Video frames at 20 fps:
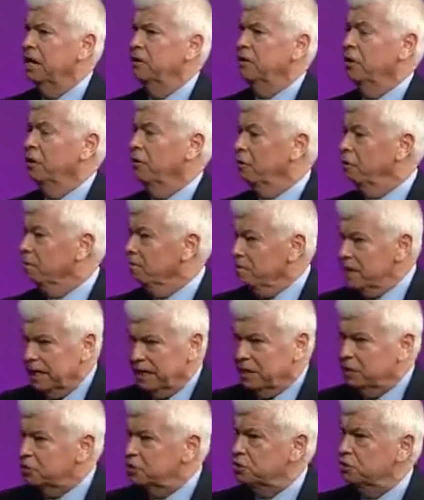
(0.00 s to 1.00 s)
There are
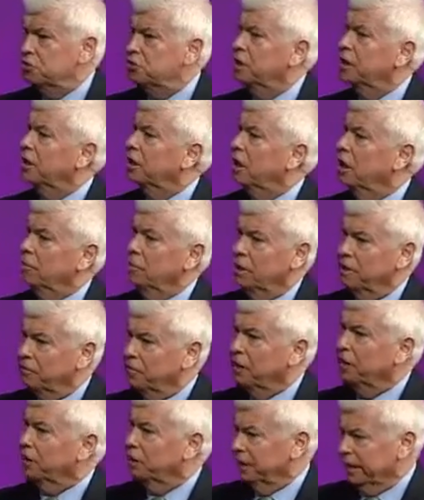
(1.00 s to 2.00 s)
millions who try to come here every
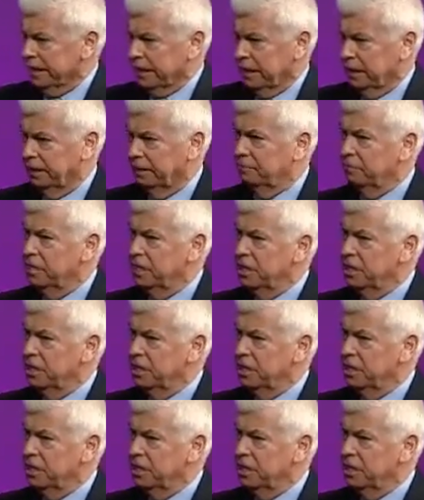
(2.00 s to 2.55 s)
year legally.